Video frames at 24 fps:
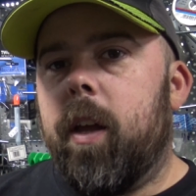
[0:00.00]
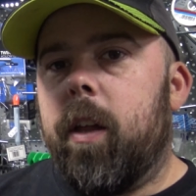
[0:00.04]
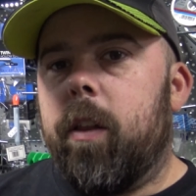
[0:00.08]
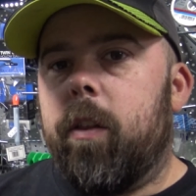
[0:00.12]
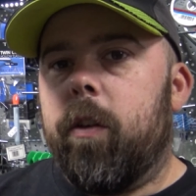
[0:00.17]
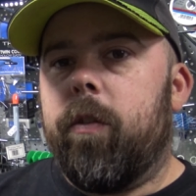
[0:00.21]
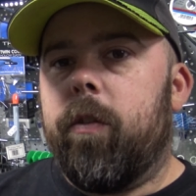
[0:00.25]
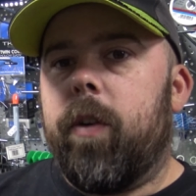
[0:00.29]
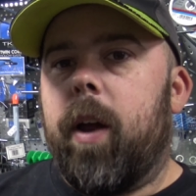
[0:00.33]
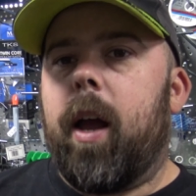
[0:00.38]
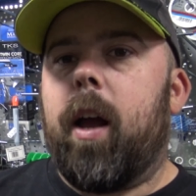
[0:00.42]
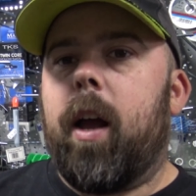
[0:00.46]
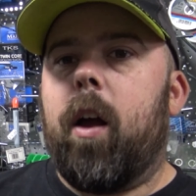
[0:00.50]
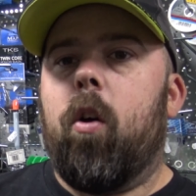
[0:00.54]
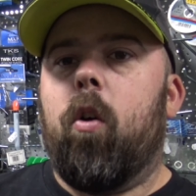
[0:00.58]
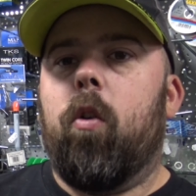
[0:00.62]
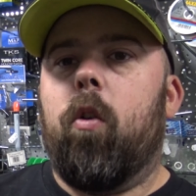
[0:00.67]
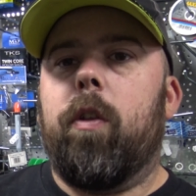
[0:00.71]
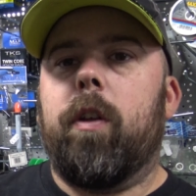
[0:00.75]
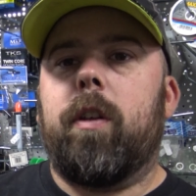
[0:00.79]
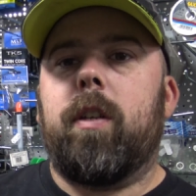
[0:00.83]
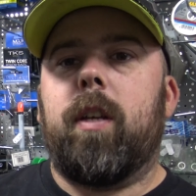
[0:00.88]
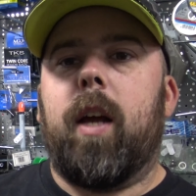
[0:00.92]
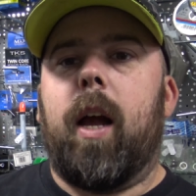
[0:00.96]
There are
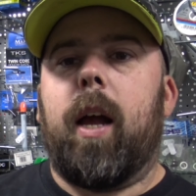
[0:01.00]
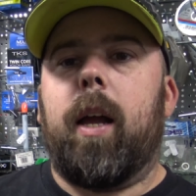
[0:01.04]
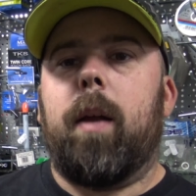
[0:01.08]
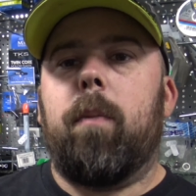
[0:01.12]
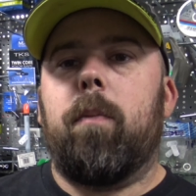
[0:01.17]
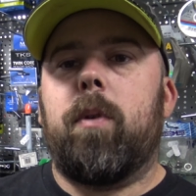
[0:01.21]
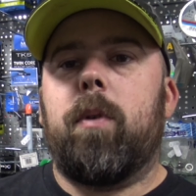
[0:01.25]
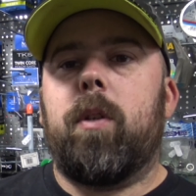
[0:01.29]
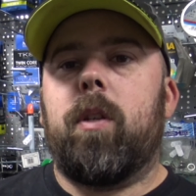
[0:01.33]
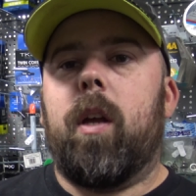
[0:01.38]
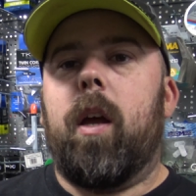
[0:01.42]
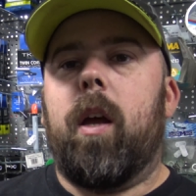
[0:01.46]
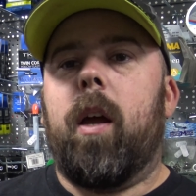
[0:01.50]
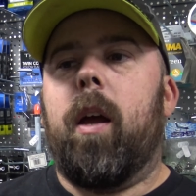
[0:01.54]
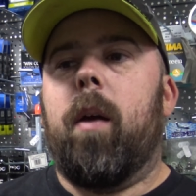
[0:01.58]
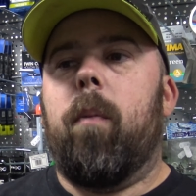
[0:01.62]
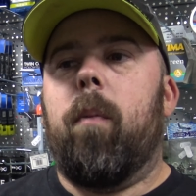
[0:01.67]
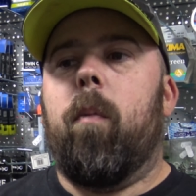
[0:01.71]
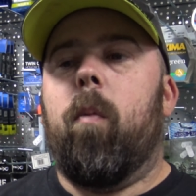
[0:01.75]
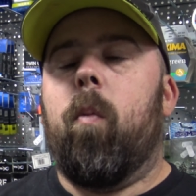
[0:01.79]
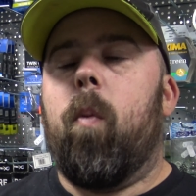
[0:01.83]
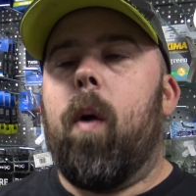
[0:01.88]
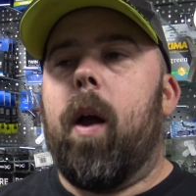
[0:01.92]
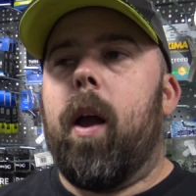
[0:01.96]
other types
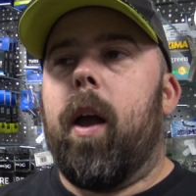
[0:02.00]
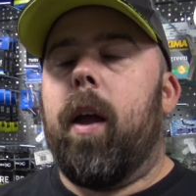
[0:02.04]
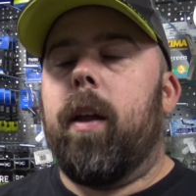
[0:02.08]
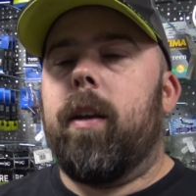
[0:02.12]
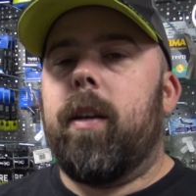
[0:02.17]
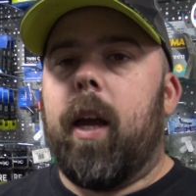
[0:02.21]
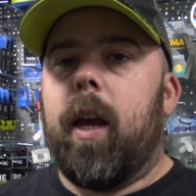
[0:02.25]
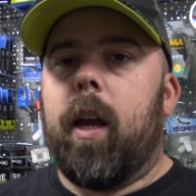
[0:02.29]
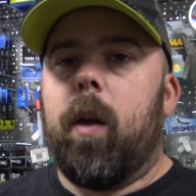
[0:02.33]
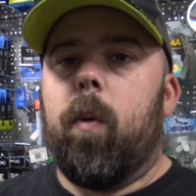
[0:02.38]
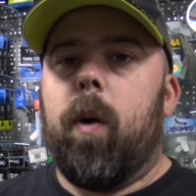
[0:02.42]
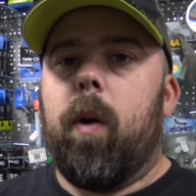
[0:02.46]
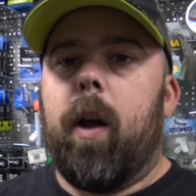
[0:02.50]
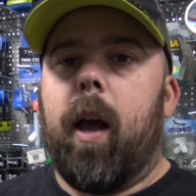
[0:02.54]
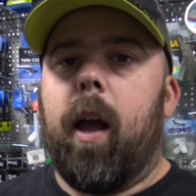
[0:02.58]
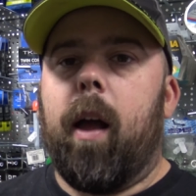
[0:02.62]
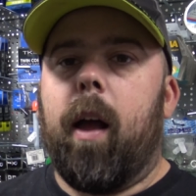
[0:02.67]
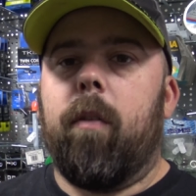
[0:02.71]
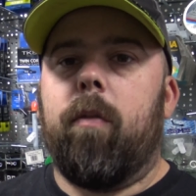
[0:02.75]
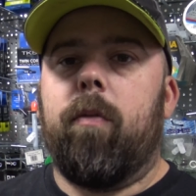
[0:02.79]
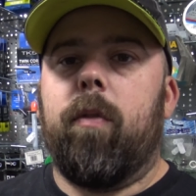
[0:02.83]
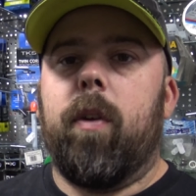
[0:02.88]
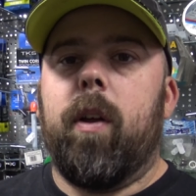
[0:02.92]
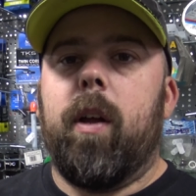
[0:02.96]
where Daiwa
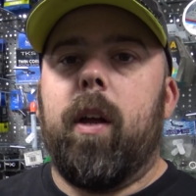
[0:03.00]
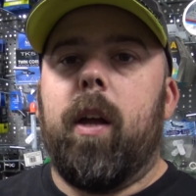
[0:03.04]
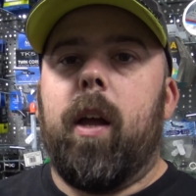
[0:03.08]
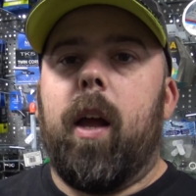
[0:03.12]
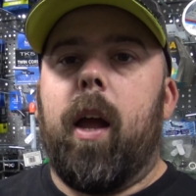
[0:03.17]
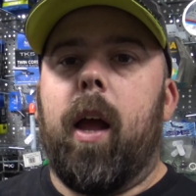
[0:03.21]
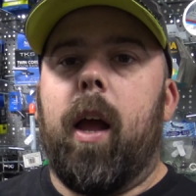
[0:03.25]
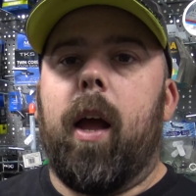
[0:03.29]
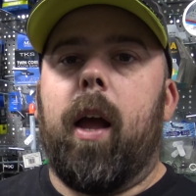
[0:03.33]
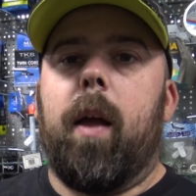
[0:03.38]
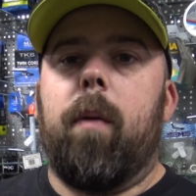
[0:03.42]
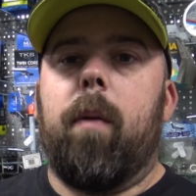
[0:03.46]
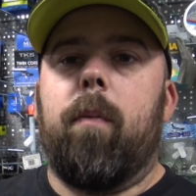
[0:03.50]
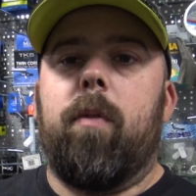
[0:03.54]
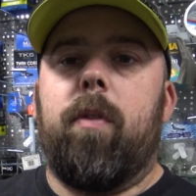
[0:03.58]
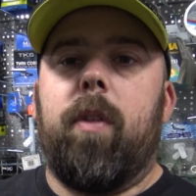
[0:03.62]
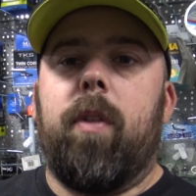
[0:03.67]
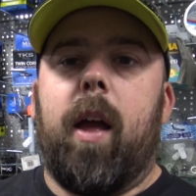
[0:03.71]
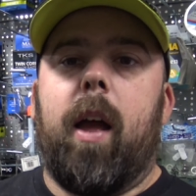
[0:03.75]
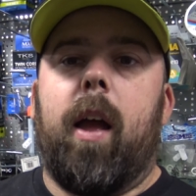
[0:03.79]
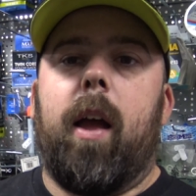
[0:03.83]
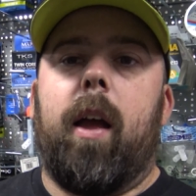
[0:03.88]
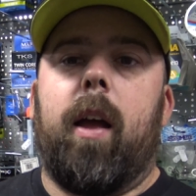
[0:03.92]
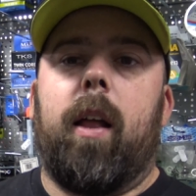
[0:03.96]
have
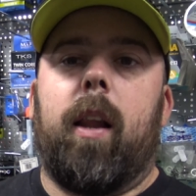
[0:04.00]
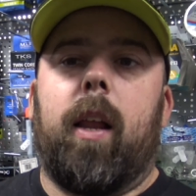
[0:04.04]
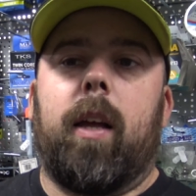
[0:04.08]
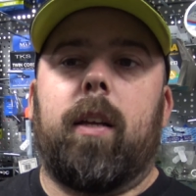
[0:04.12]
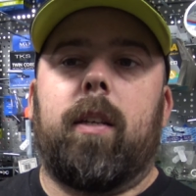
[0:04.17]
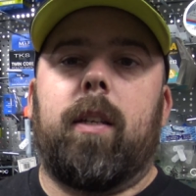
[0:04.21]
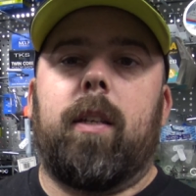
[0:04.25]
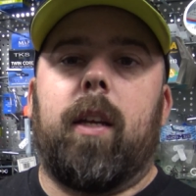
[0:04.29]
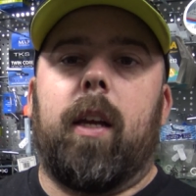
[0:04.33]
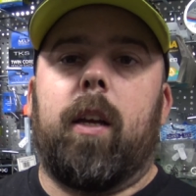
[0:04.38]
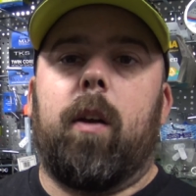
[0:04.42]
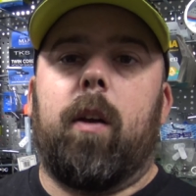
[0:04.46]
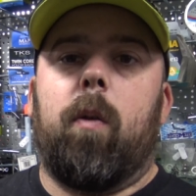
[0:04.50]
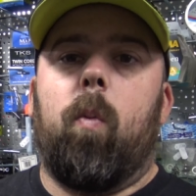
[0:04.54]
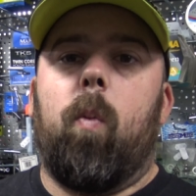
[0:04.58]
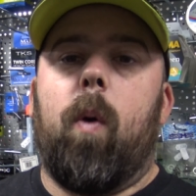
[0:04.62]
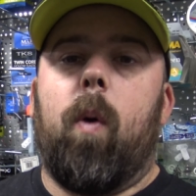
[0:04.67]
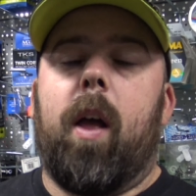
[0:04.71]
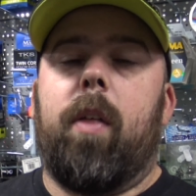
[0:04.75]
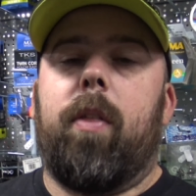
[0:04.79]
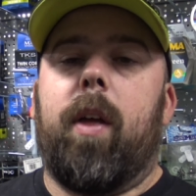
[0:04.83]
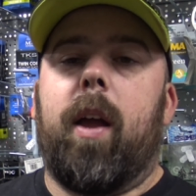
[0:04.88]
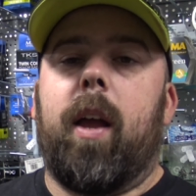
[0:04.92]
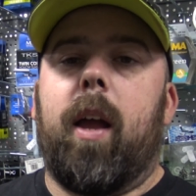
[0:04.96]
their elastic
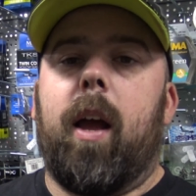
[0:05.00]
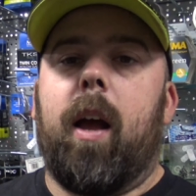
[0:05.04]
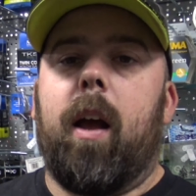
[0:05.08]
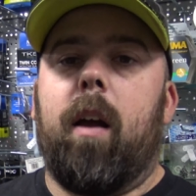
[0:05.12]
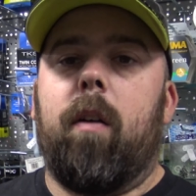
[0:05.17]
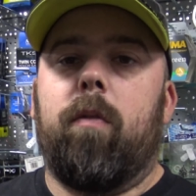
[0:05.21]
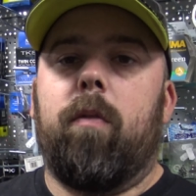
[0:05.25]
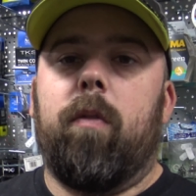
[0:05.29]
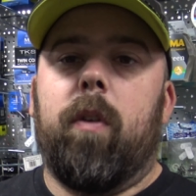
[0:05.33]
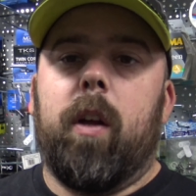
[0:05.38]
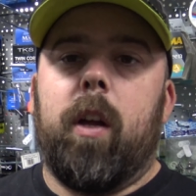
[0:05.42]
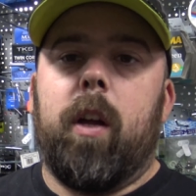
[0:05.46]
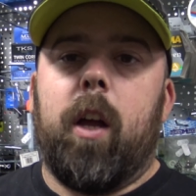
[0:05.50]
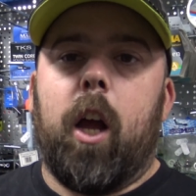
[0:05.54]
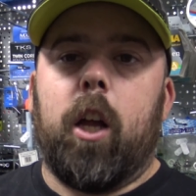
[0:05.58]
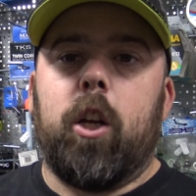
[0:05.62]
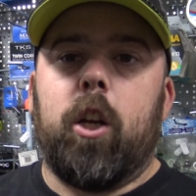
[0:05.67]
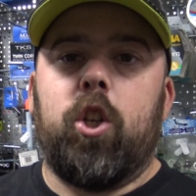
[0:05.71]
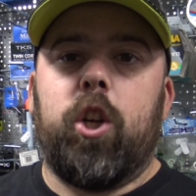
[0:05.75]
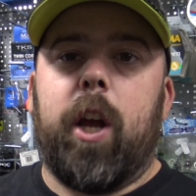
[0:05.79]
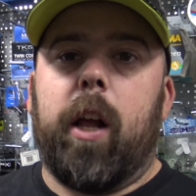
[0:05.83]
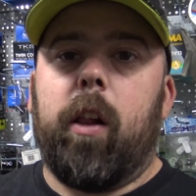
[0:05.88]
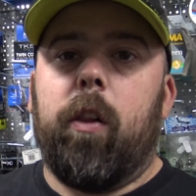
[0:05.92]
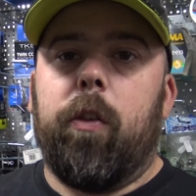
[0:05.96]
where they have a
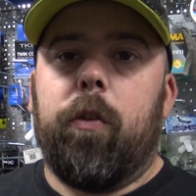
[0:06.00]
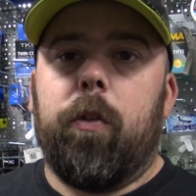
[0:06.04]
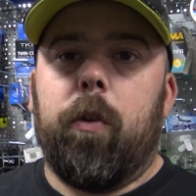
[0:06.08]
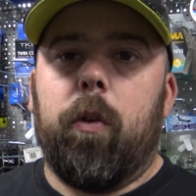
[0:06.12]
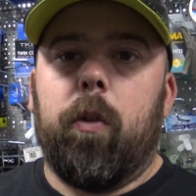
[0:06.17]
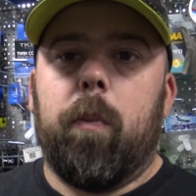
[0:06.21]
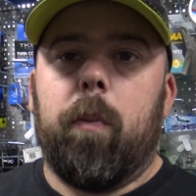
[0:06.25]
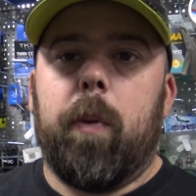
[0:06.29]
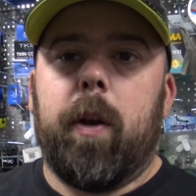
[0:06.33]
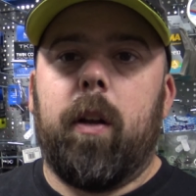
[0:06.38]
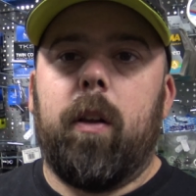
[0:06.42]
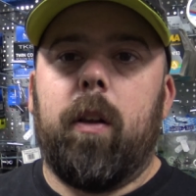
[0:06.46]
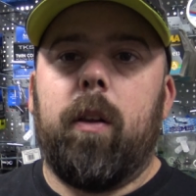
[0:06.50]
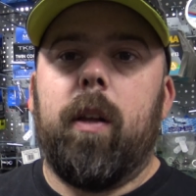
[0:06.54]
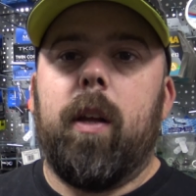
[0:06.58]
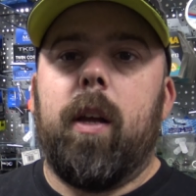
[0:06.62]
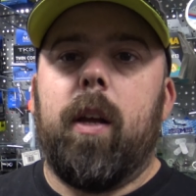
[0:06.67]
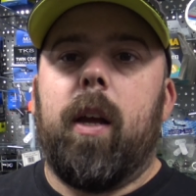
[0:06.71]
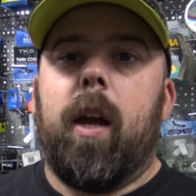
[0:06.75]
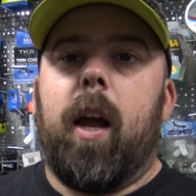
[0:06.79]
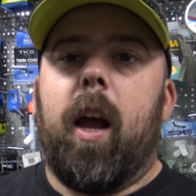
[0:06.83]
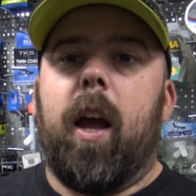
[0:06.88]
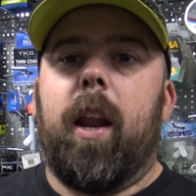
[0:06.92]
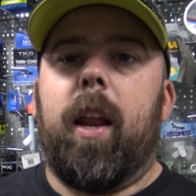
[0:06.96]
gel through the middle,
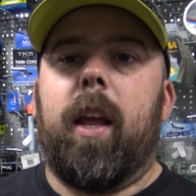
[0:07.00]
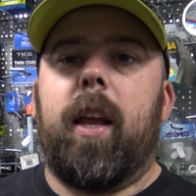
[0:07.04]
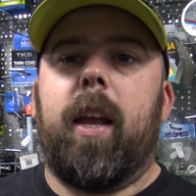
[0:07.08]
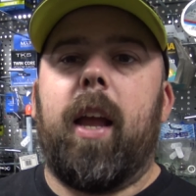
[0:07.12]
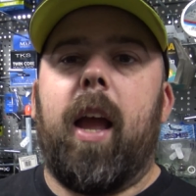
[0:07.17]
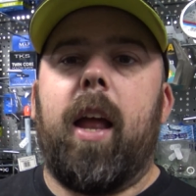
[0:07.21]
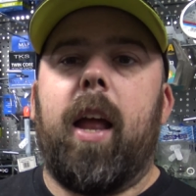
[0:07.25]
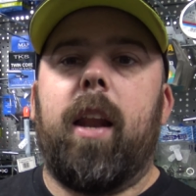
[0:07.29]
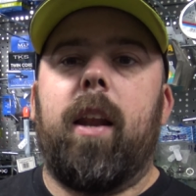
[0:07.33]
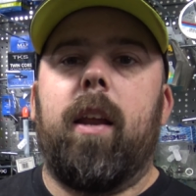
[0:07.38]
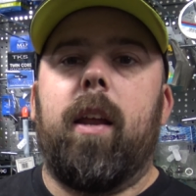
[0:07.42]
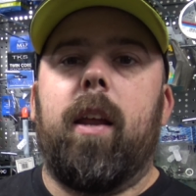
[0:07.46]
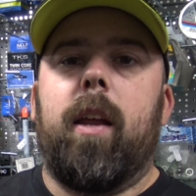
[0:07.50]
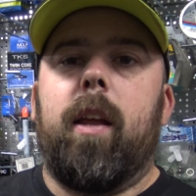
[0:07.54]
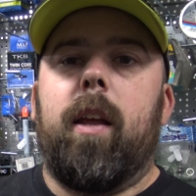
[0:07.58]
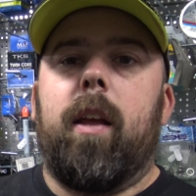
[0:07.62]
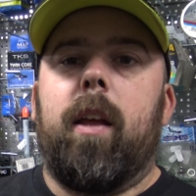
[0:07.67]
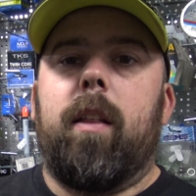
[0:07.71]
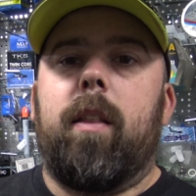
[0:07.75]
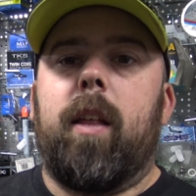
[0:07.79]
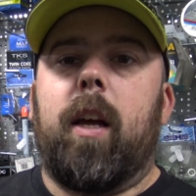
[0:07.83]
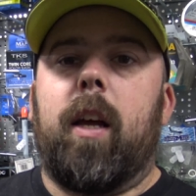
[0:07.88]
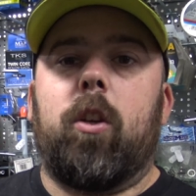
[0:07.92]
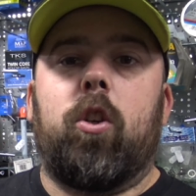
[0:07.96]
and again
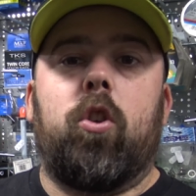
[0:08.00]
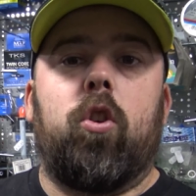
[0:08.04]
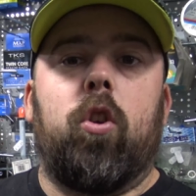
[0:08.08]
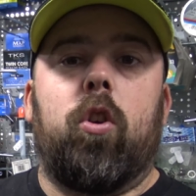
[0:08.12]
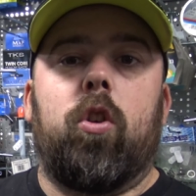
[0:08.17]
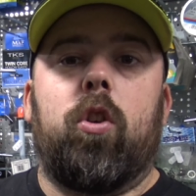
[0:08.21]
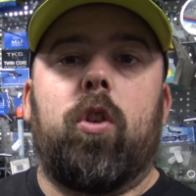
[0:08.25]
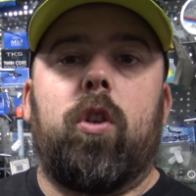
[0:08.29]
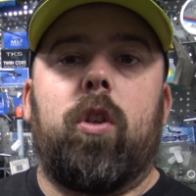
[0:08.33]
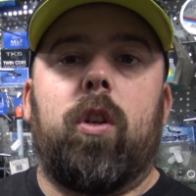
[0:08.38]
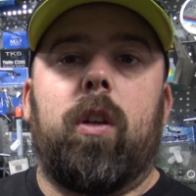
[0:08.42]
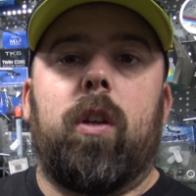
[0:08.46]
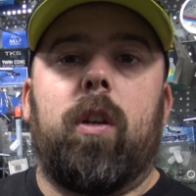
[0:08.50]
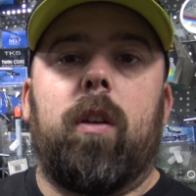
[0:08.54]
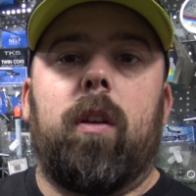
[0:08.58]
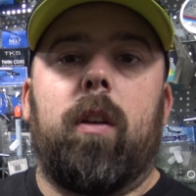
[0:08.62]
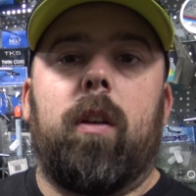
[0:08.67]
that's just